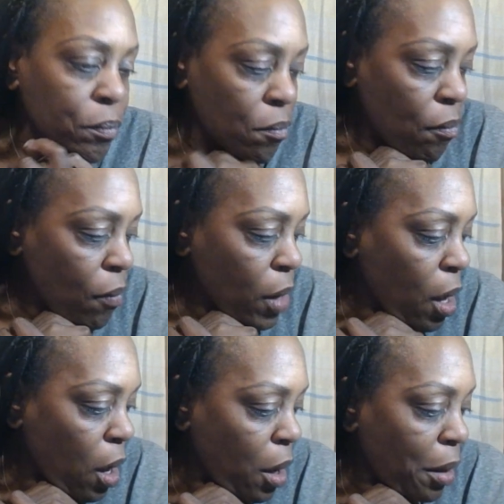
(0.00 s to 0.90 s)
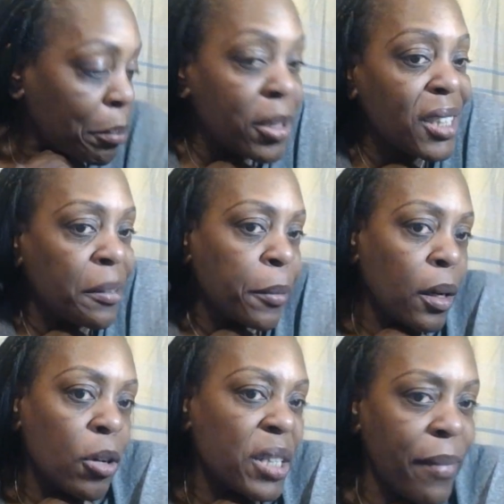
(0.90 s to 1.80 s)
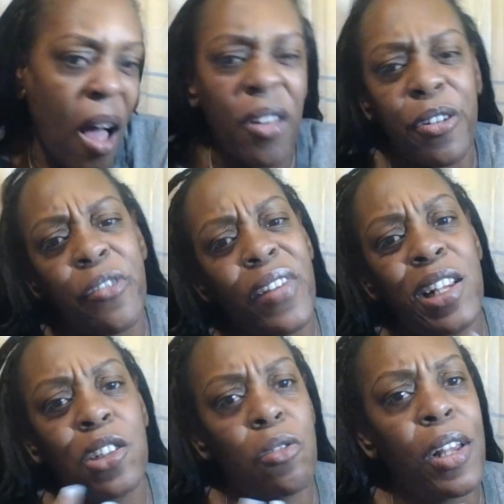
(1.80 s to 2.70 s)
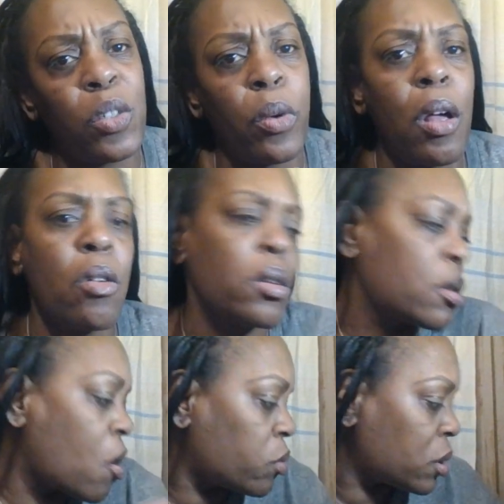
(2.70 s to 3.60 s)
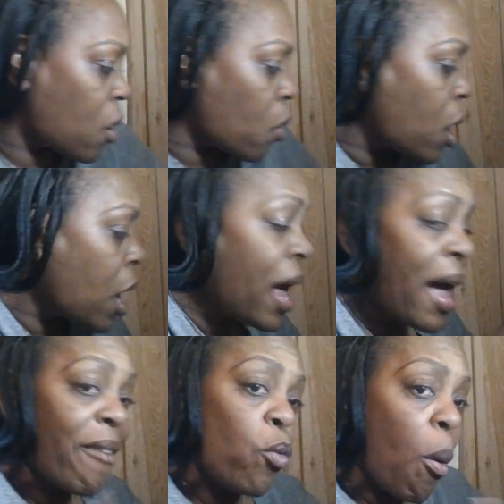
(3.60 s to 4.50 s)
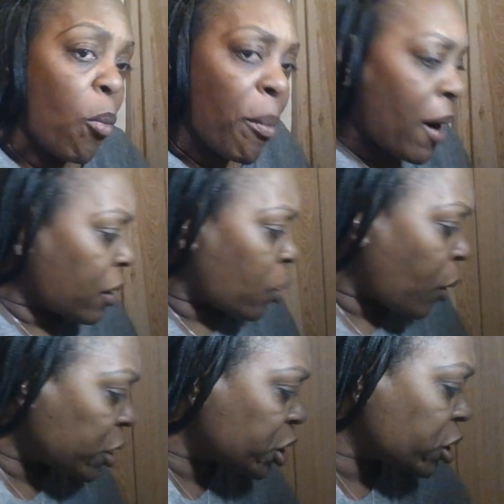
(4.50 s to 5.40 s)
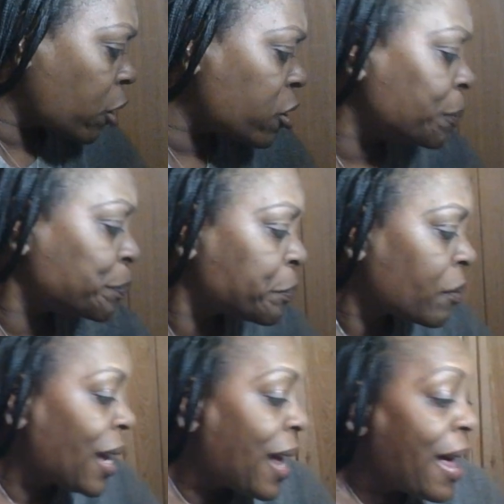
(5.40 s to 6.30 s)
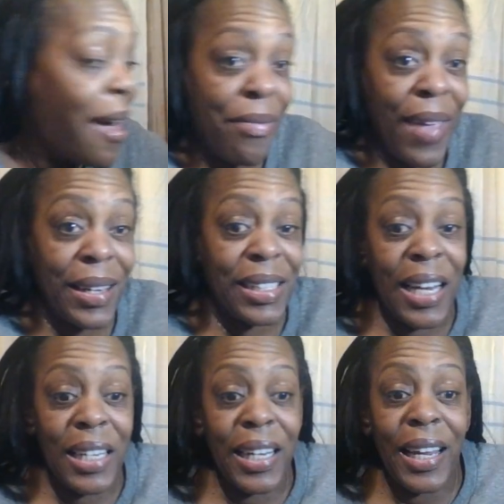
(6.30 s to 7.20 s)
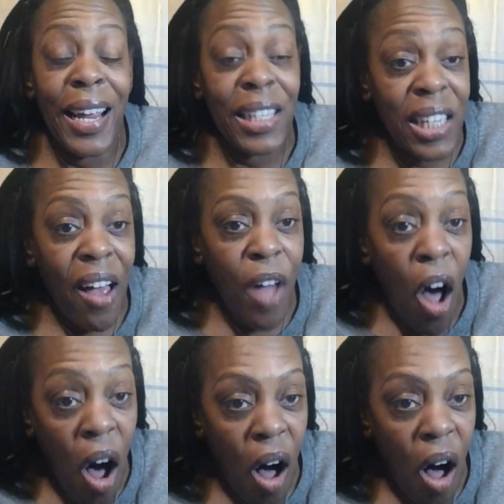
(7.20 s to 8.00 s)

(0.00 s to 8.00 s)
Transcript: Um, just to put a little smile on their face too, as well, you know. So I have one more body wash to show you, and that is it. It's of the haul.